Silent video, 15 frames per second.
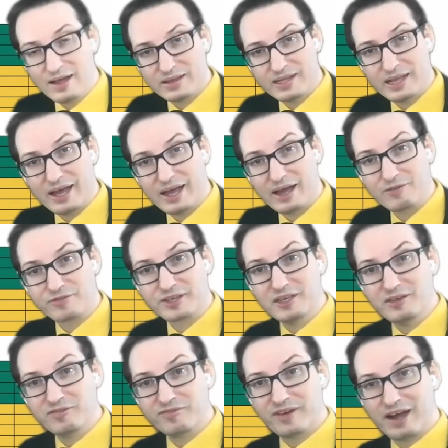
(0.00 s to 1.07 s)
Then I have
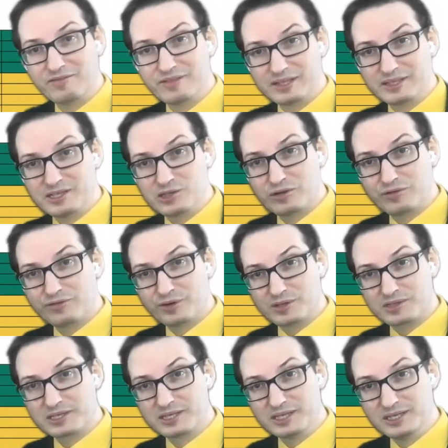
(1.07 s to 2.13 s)
key 5 that is the
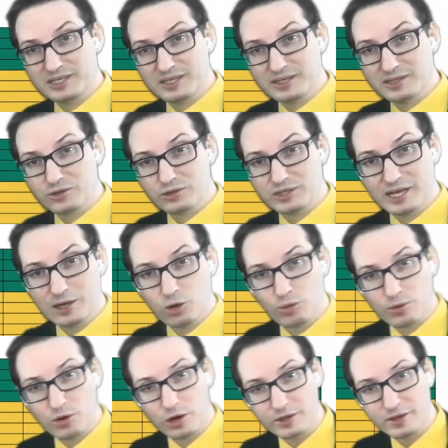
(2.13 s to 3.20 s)
first key in the yellow
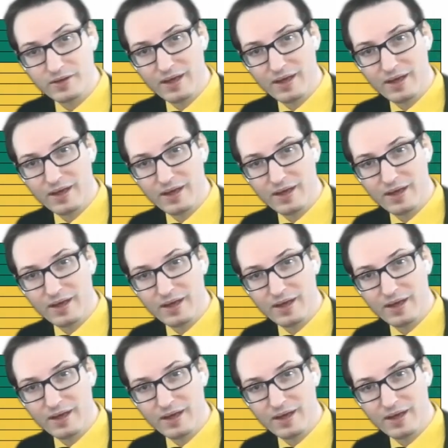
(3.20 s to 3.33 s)
block.